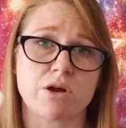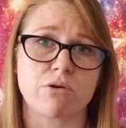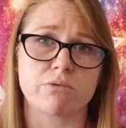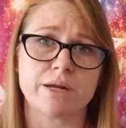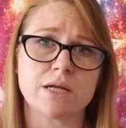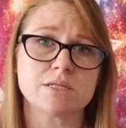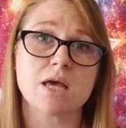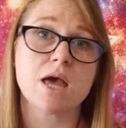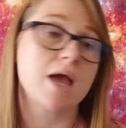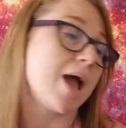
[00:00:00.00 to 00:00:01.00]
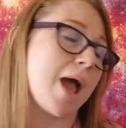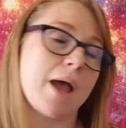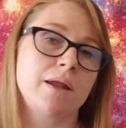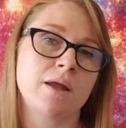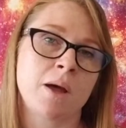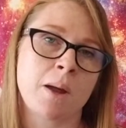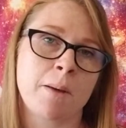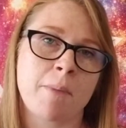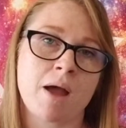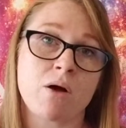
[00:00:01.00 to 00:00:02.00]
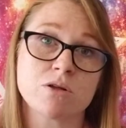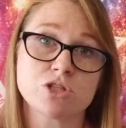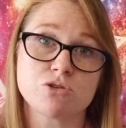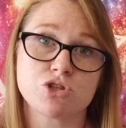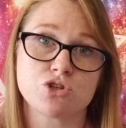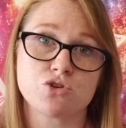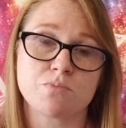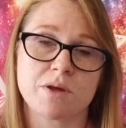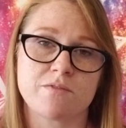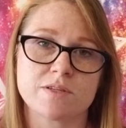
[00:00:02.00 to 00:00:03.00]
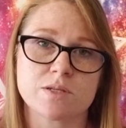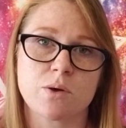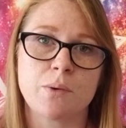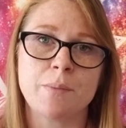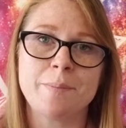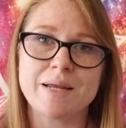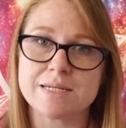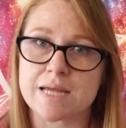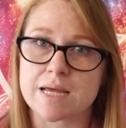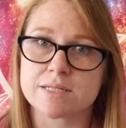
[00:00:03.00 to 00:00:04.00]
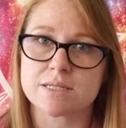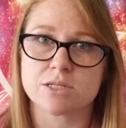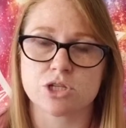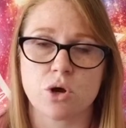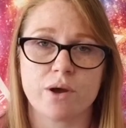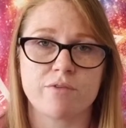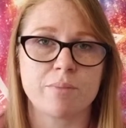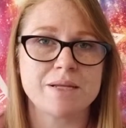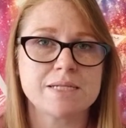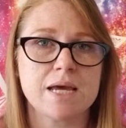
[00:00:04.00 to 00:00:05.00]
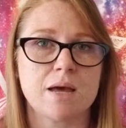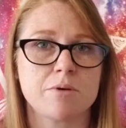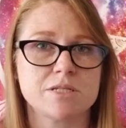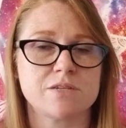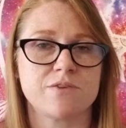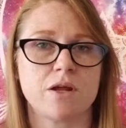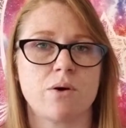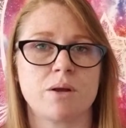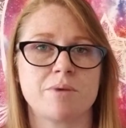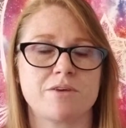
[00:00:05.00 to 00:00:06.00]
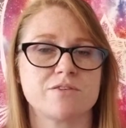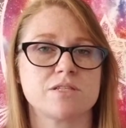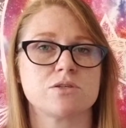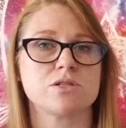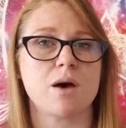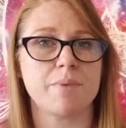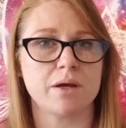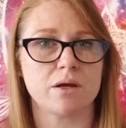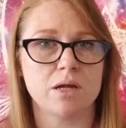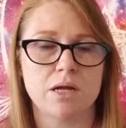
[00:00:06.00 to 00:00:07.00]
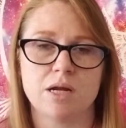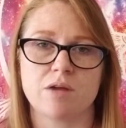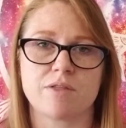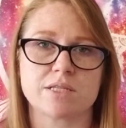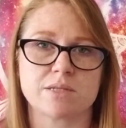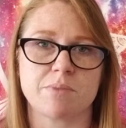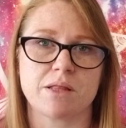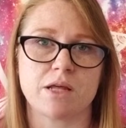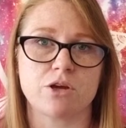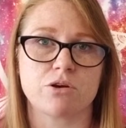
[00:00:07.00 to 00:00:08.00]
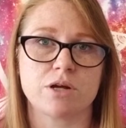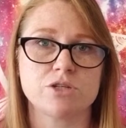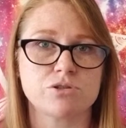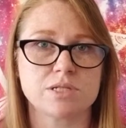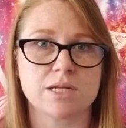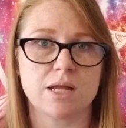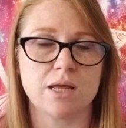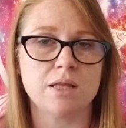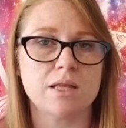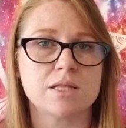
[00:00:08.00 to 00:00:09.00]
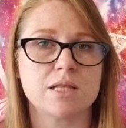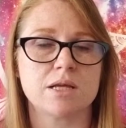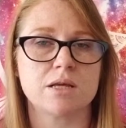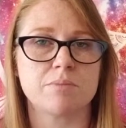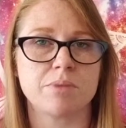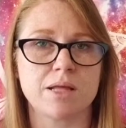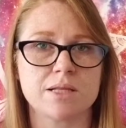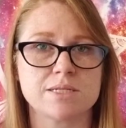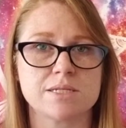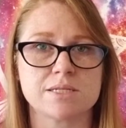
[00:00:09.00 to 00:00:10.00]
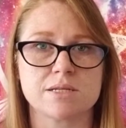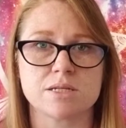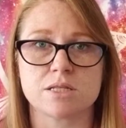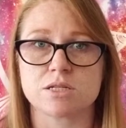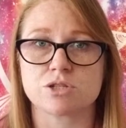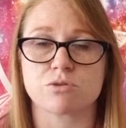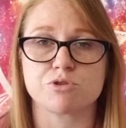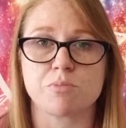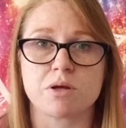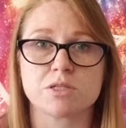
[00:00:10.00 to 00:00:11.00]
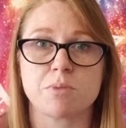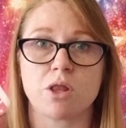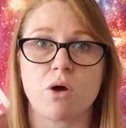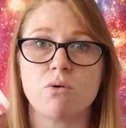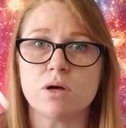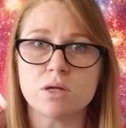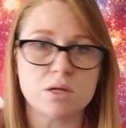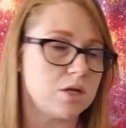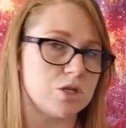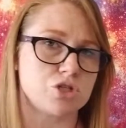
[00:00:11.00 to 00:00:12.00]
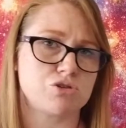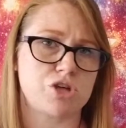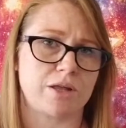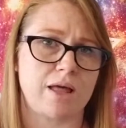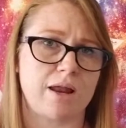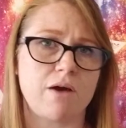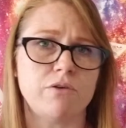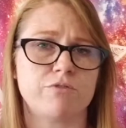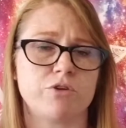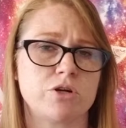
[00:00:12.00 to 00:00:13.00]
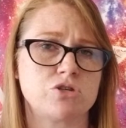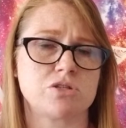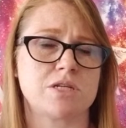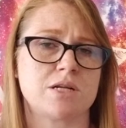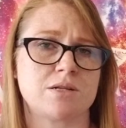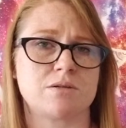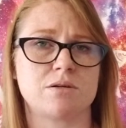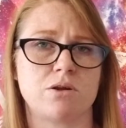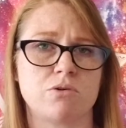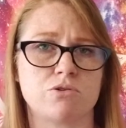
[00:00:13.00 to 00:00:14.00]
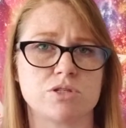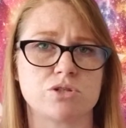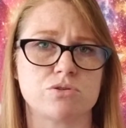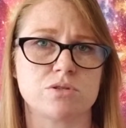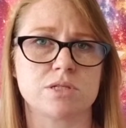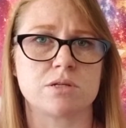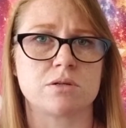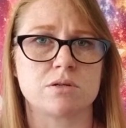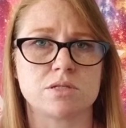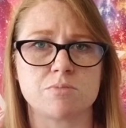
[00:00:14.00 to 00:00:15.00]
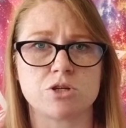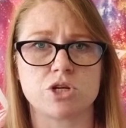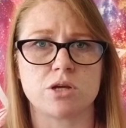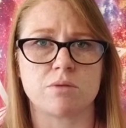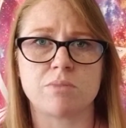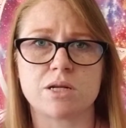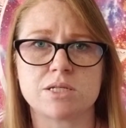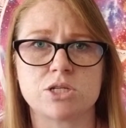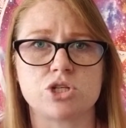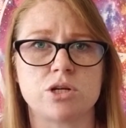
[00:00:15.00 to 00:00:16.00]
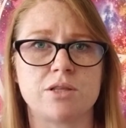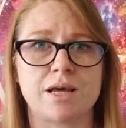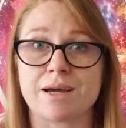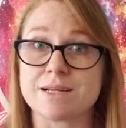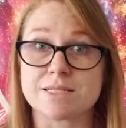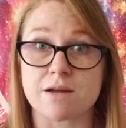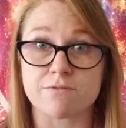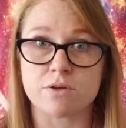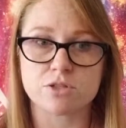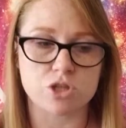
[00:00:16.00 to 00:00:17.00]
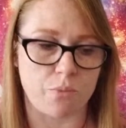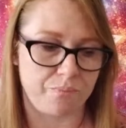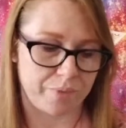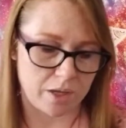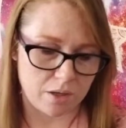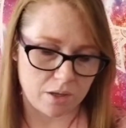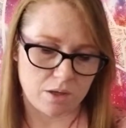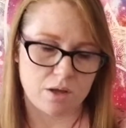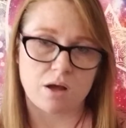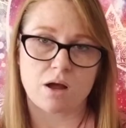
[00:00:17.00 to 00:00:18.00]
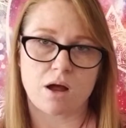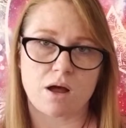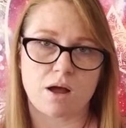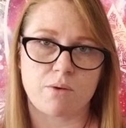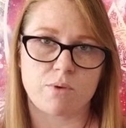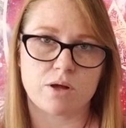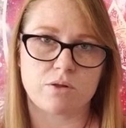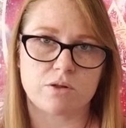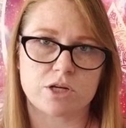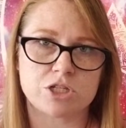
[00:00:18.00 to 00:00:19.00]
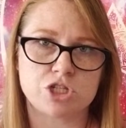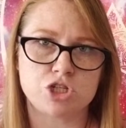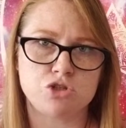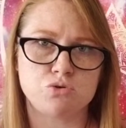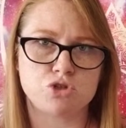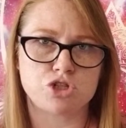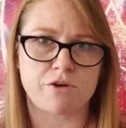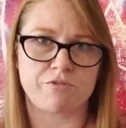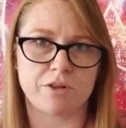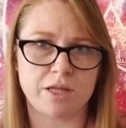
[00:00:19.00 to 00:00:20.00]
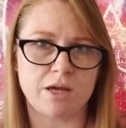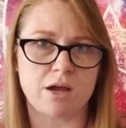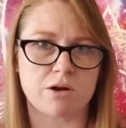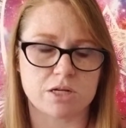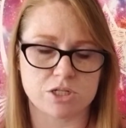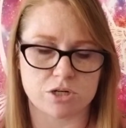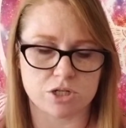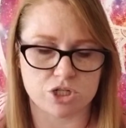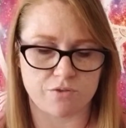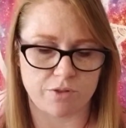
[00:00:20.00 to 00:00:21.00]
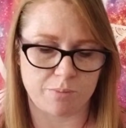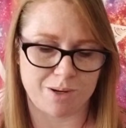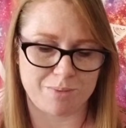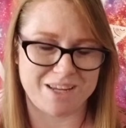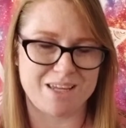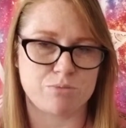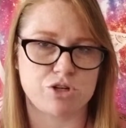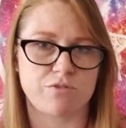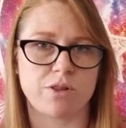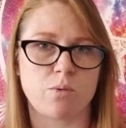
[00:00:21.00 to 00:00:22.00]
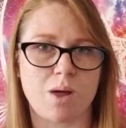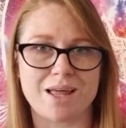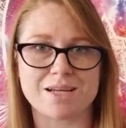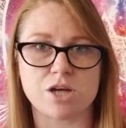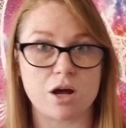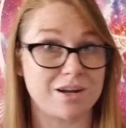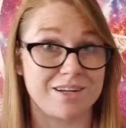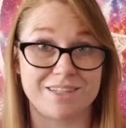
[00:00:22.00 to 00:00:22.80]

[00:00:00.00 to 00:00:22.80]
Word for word: readings. And I also do Metaphysical Mondays. So every Monday I post a video on a metaphysical topic. If that's something that you're interested in, the playlist is linked in the description box below. So check that out if you're interested in, you know, crystals and smudging and meditation and that kind of stuff. So I will continue shuffling. I already started shuffling, but I'm going to keep shuffling while I talk.